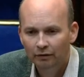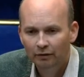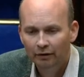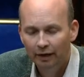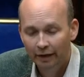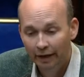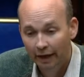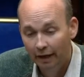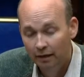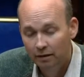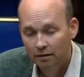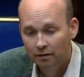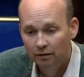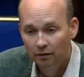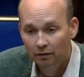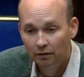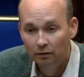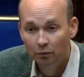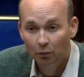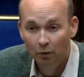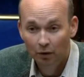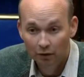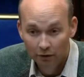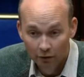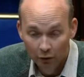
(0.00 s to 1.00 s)
against it,
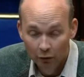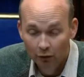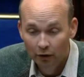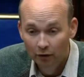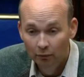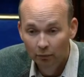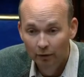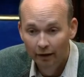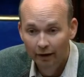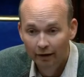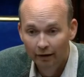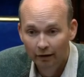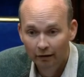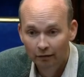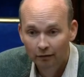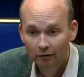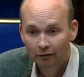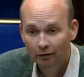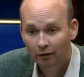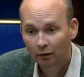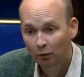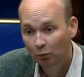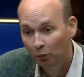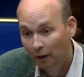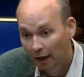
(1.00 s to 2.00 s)
while Tony Blair
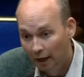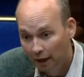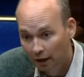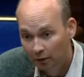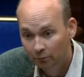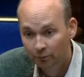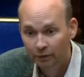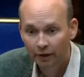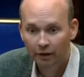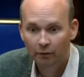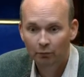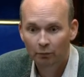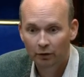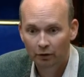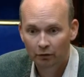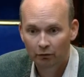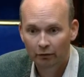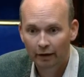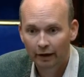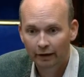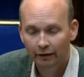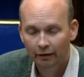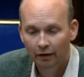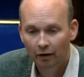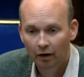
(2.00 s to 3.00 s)
welcomed him with a
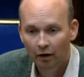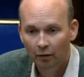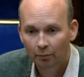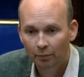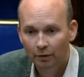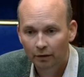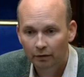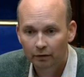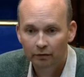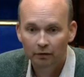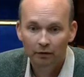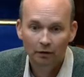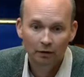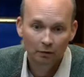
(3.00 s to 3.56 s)
red carpet.